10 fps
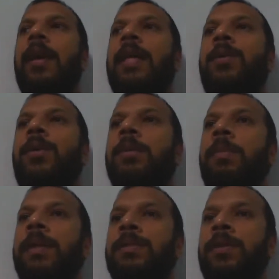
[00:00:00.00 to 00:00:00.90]
It all
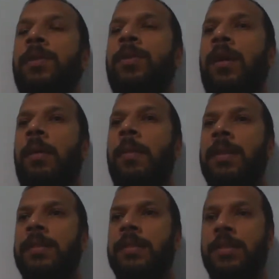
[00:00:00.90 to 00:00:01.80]
depends on your
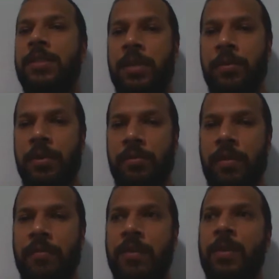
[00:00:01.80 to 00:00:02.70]
ability to generate
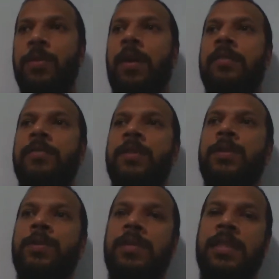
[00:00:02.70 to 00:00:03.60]
revenue and for you
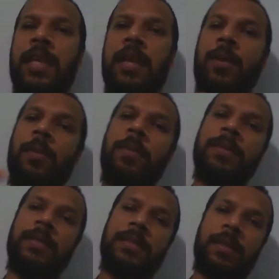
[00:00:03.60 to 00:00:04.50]
to scale your
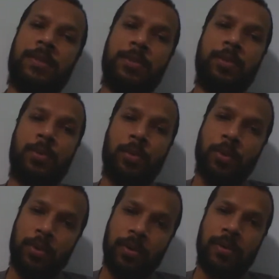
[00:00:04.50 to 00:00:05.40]
business as you
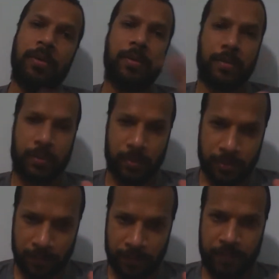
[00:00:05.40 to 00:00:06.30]
grow.
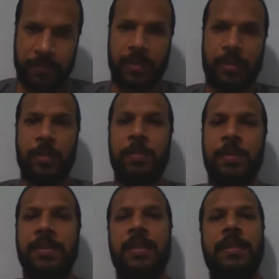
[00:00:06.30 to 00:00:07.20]
So, new
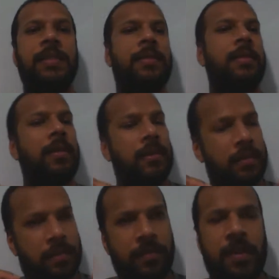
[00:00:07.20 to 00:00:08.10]
business,
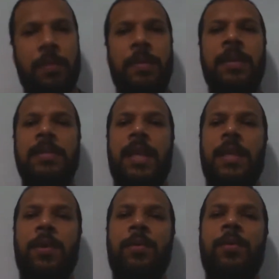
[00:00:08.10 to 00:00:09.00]
develop and
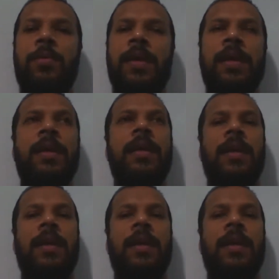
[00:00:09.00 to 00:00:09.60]
design your own way.